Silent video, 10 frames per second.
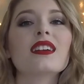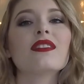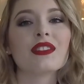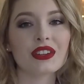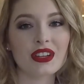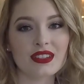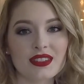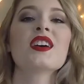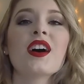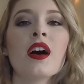
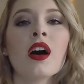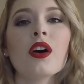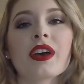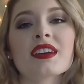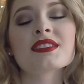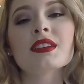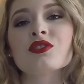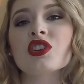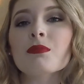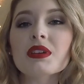villas. Okay, so now
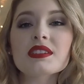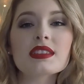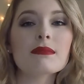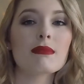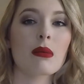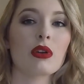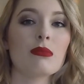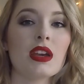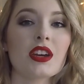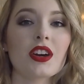jumping to the Memory
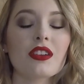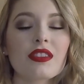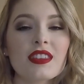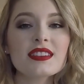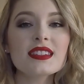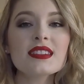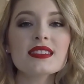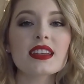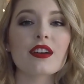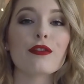Maker. This
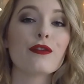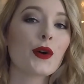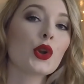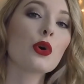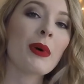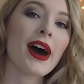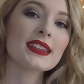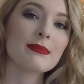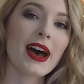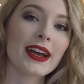is like a
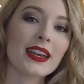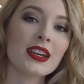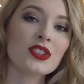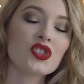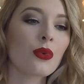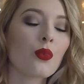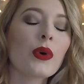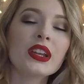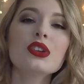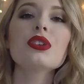PhotoPass package.
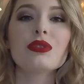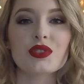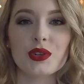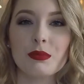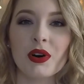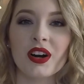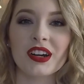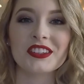When you go into a park,